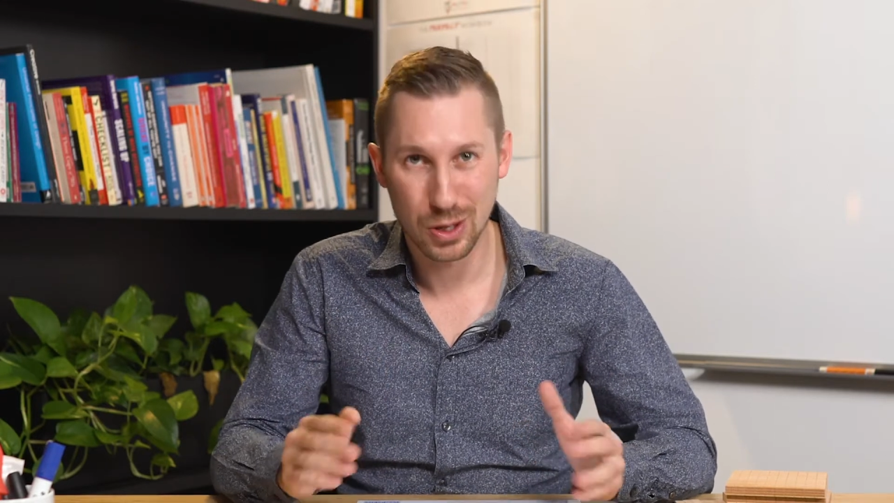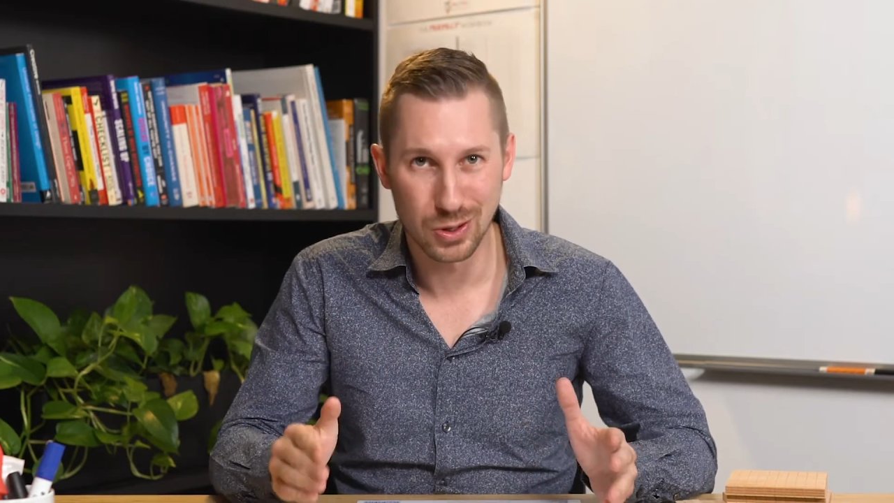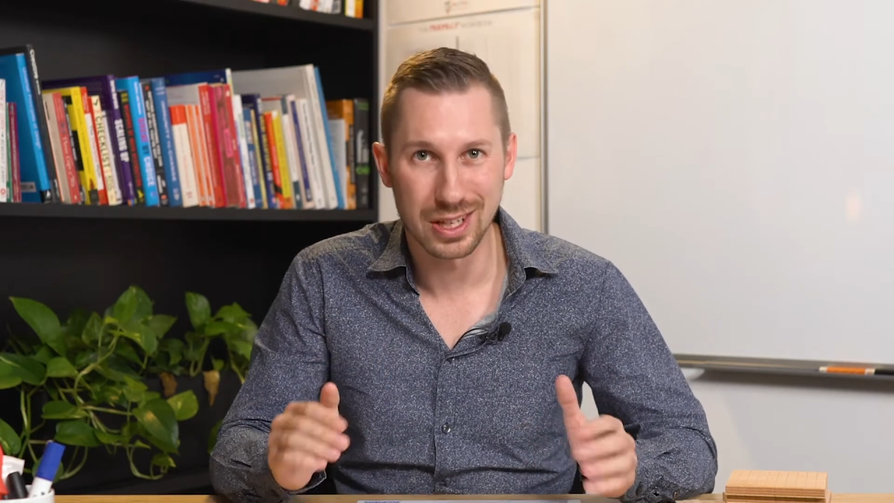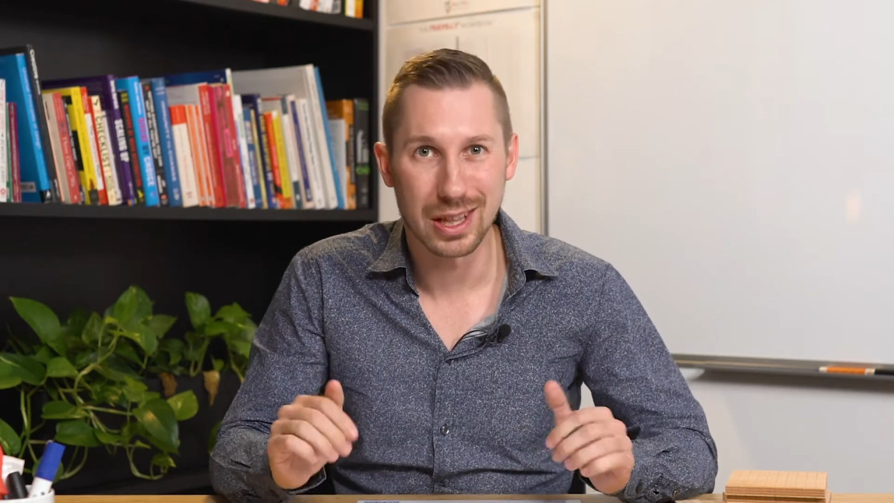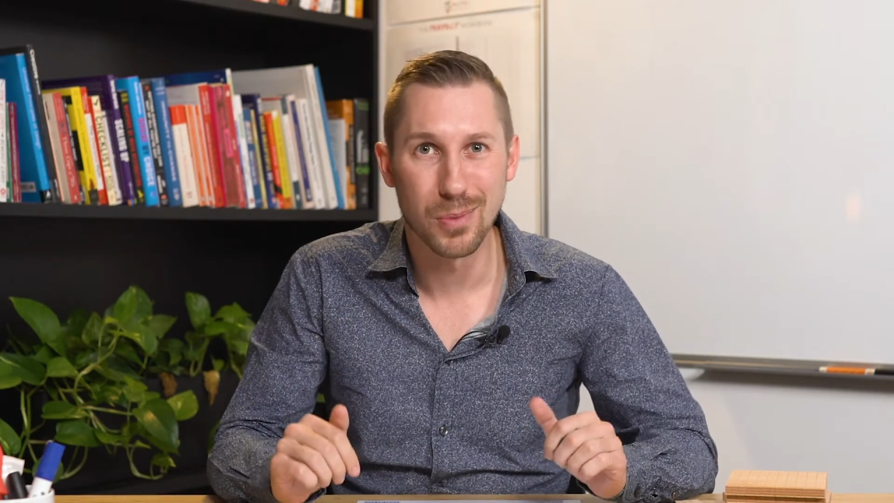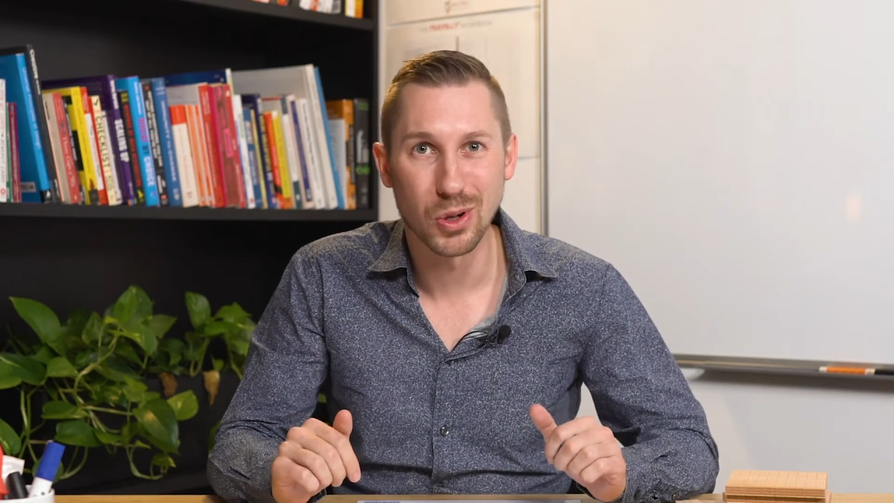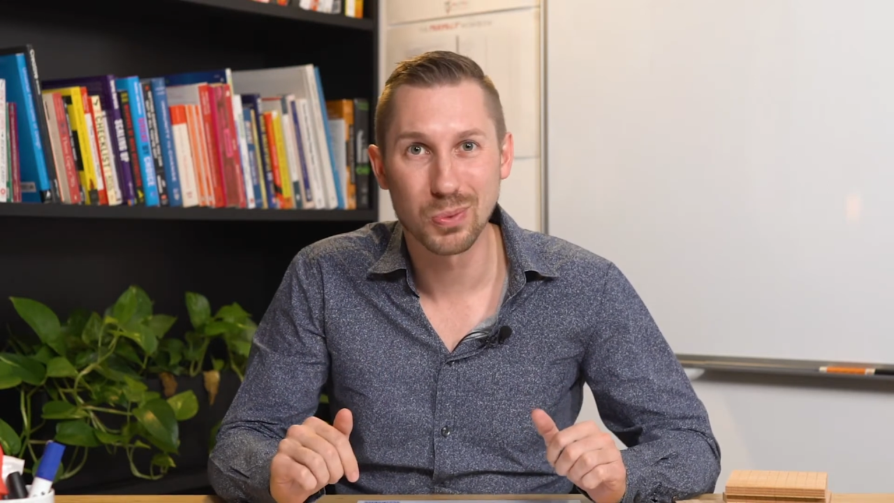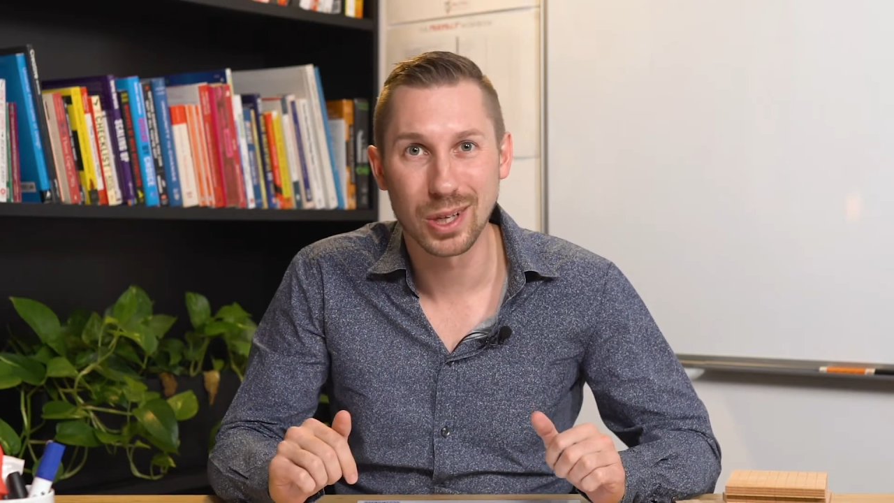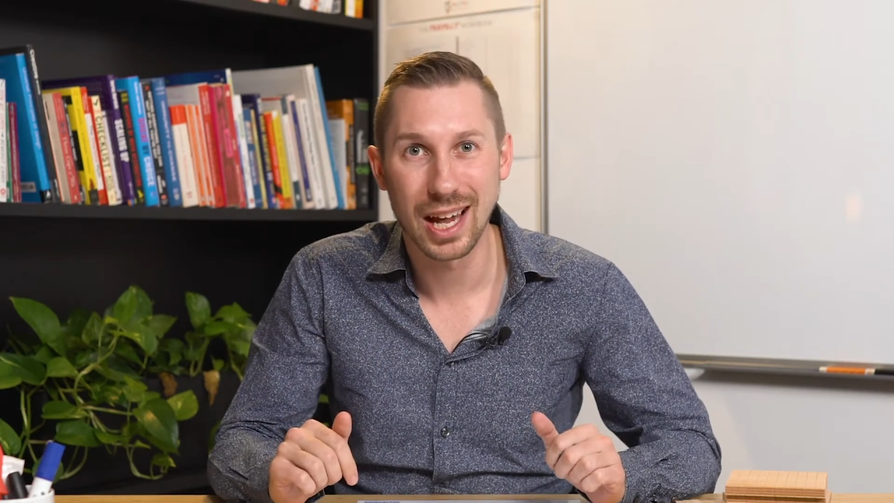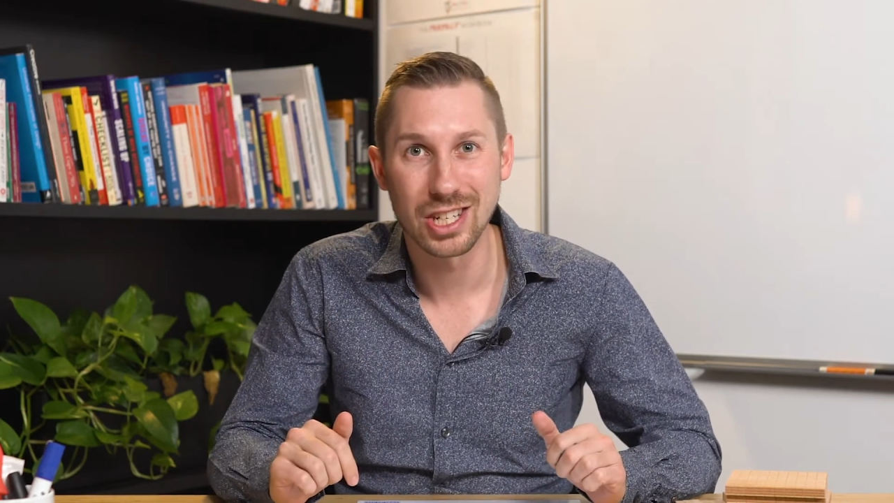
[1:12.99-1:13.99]
using the
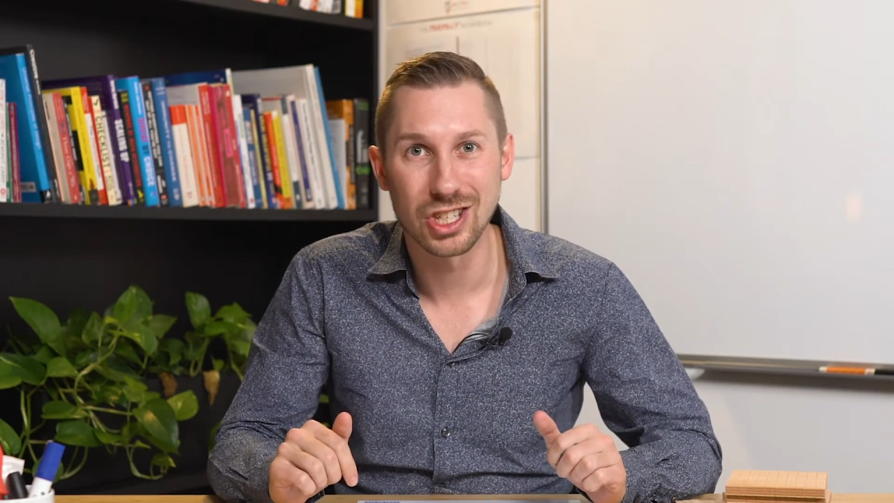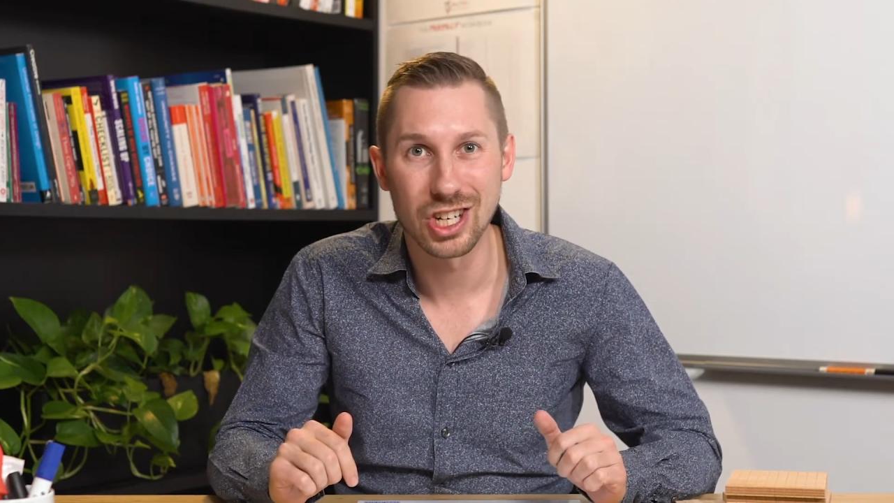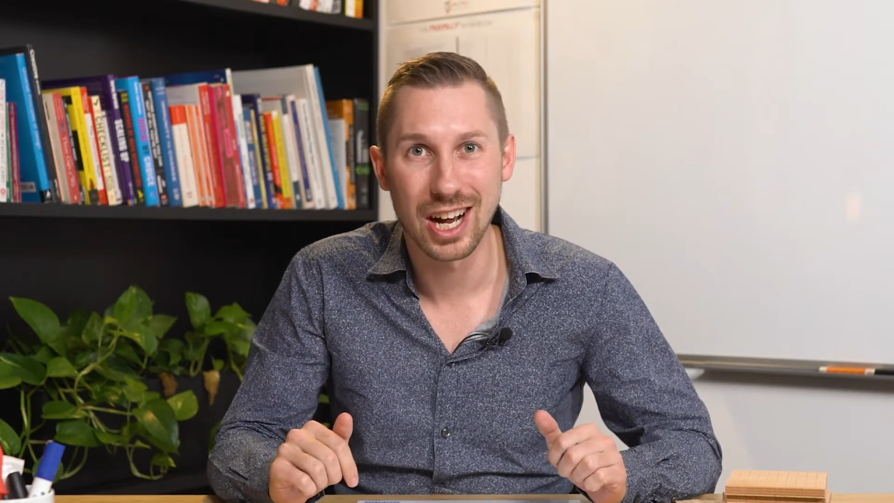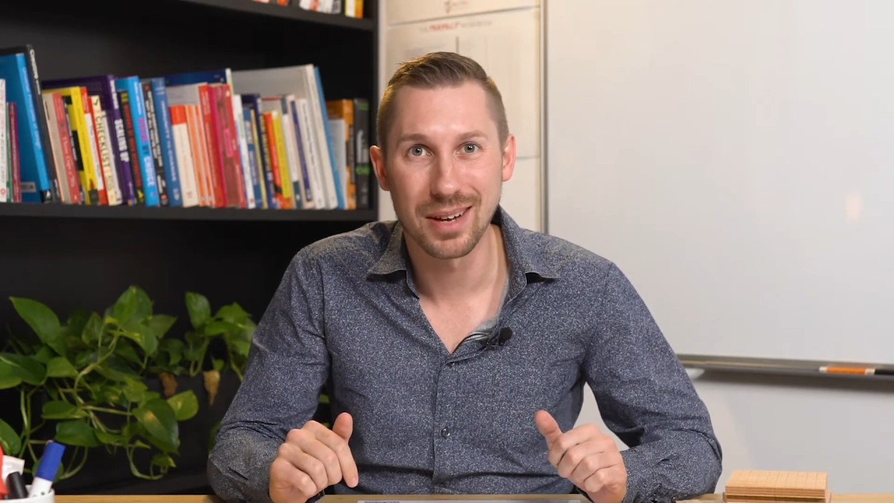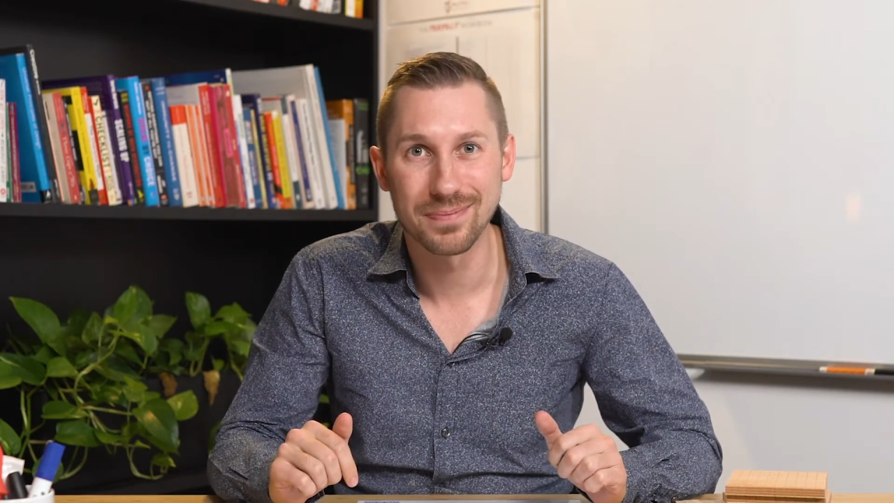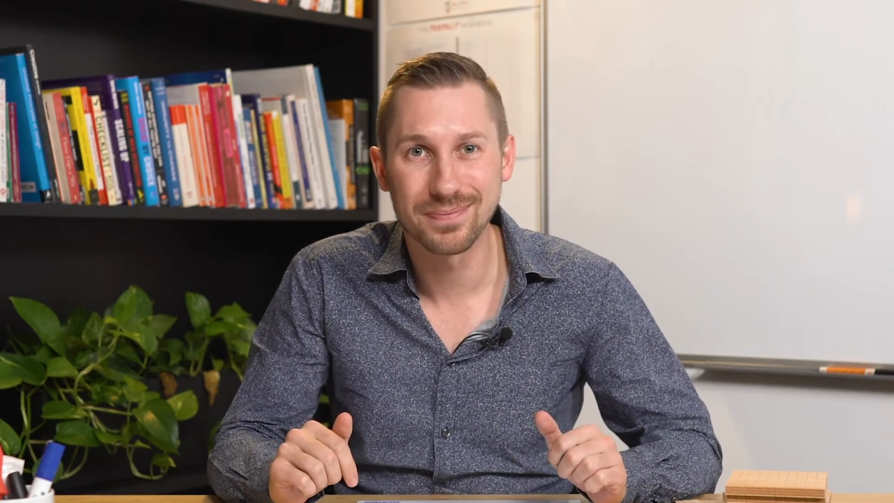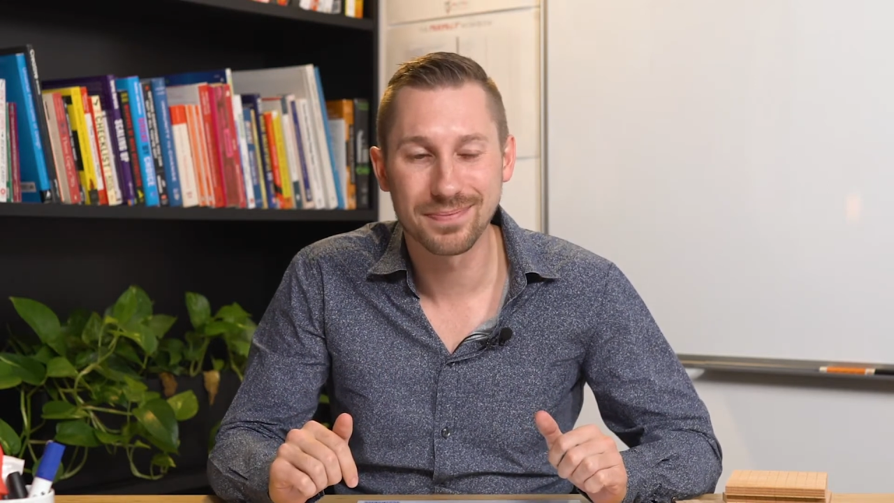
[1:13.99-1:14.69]
multiplication chart.